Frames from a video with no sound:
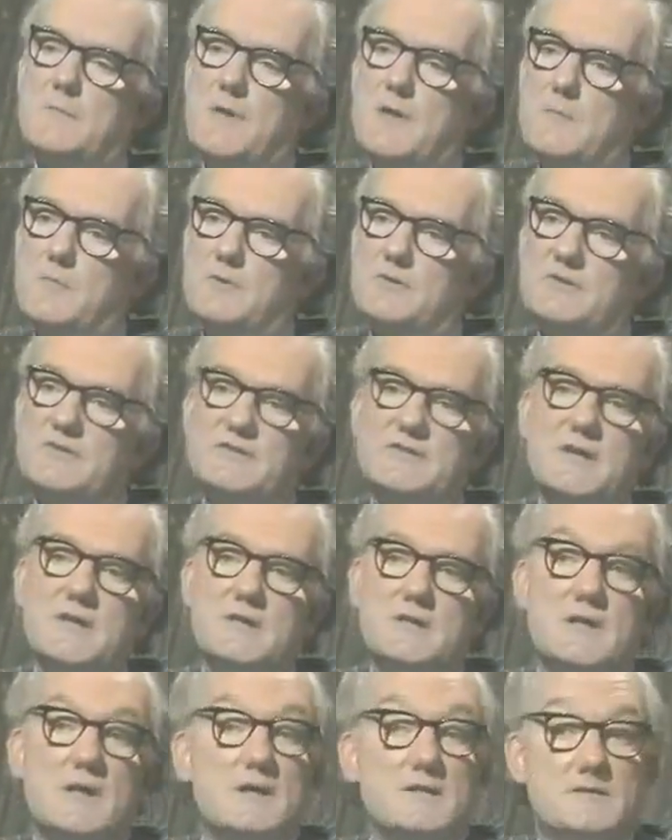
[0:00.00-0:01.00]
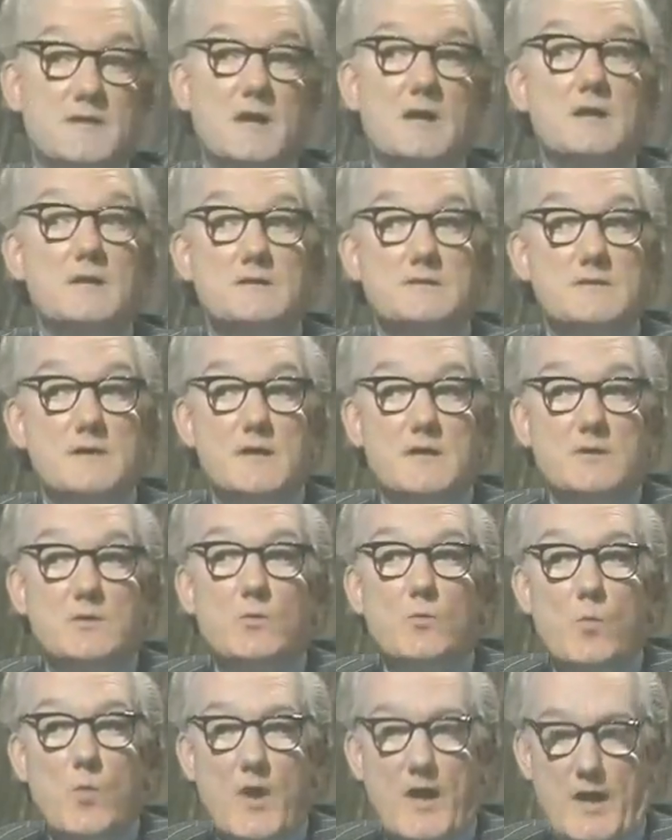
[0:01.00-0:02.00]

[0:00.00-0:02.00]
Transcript: people to see things in a certain way,